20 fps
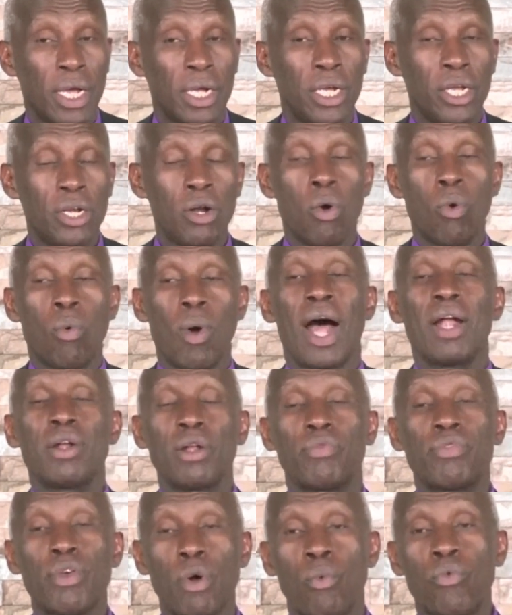You know, one
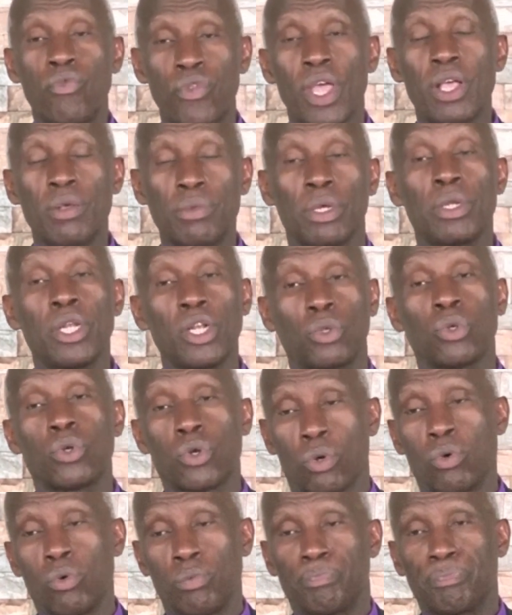of the things we need to
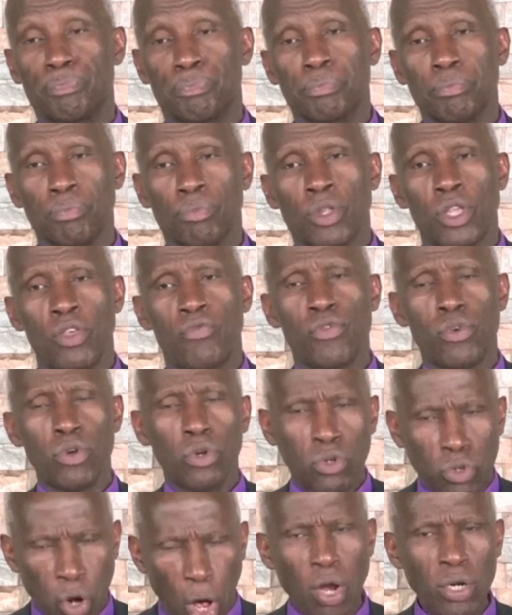know, if
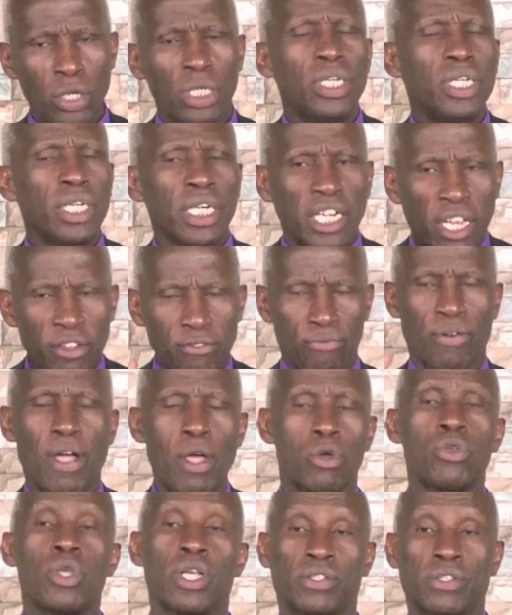you don't
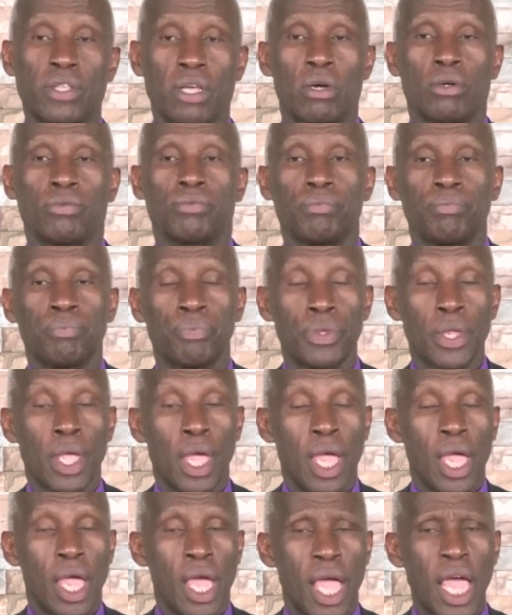defile yourself,
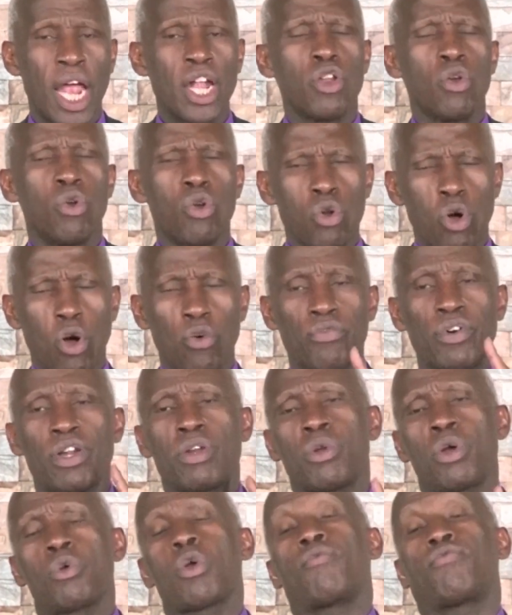and you know
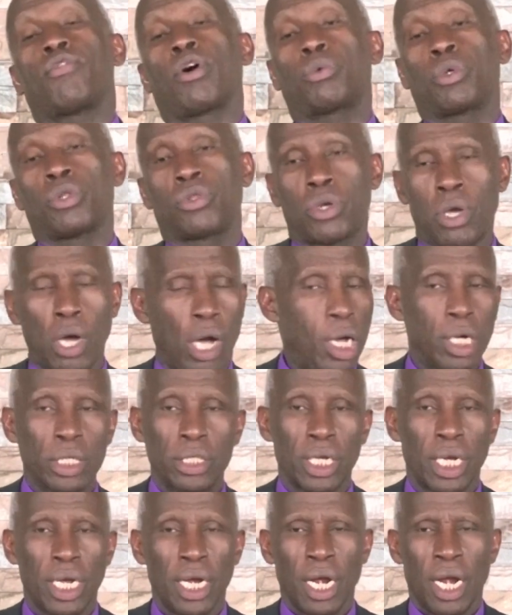very well you have walked with God,
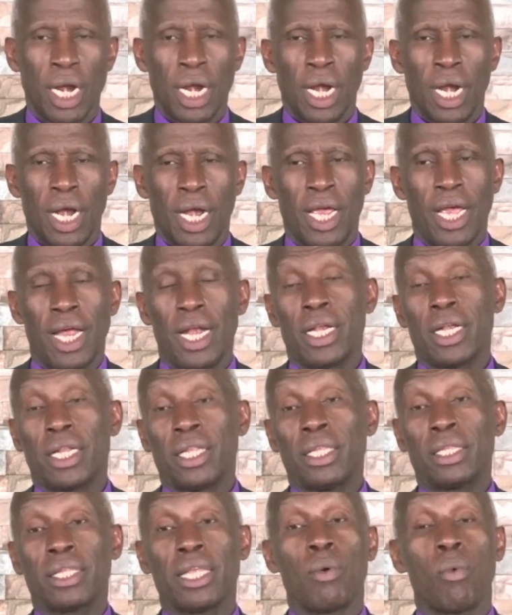and
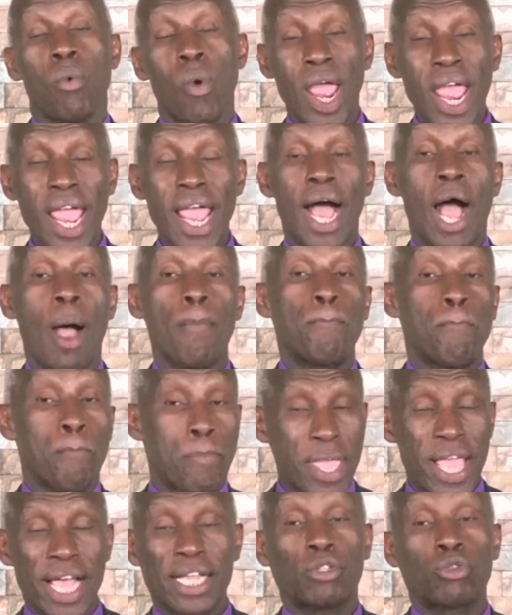the way
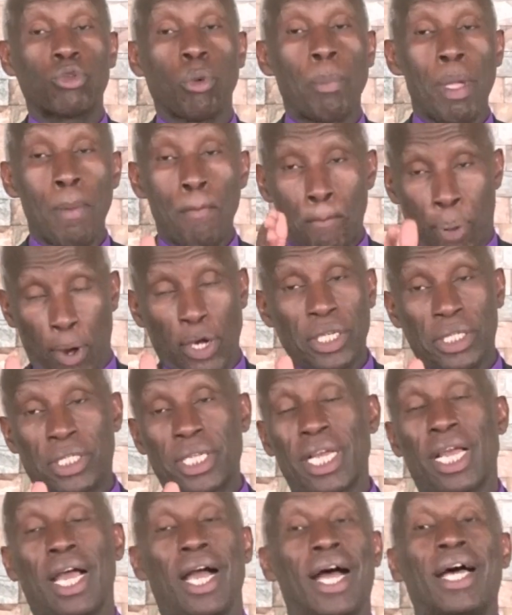appear to be
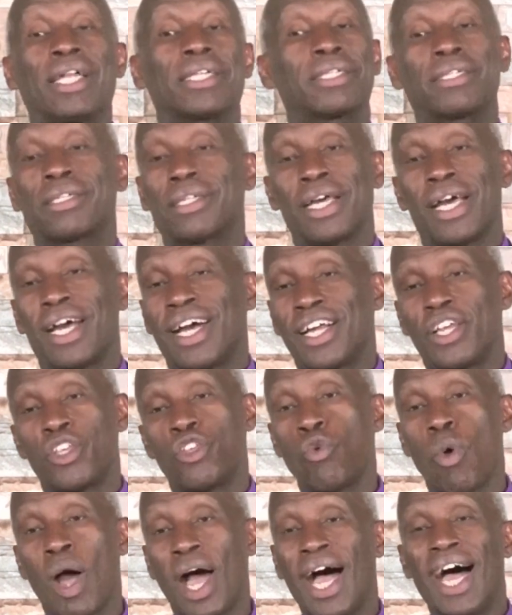pointing at
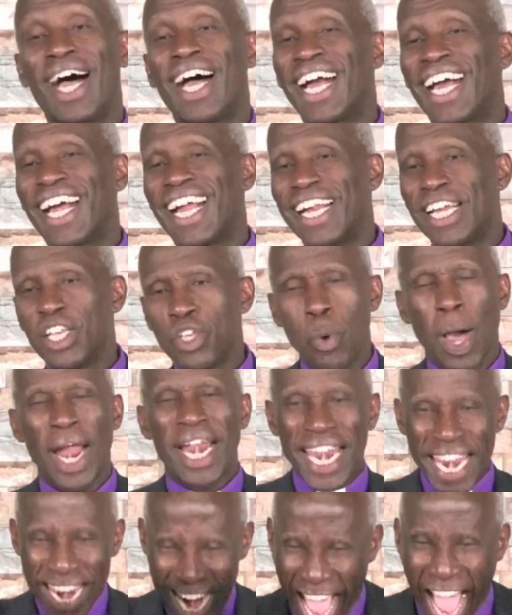you are
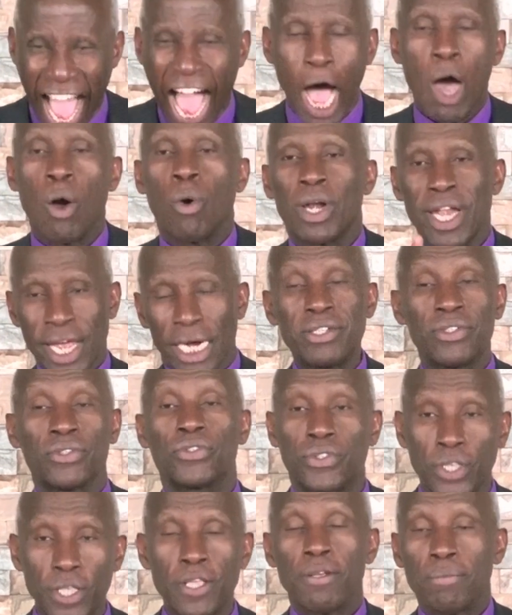now Red
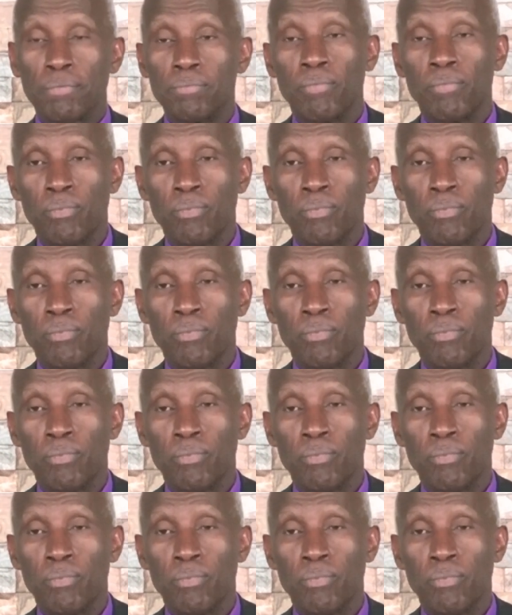Sea.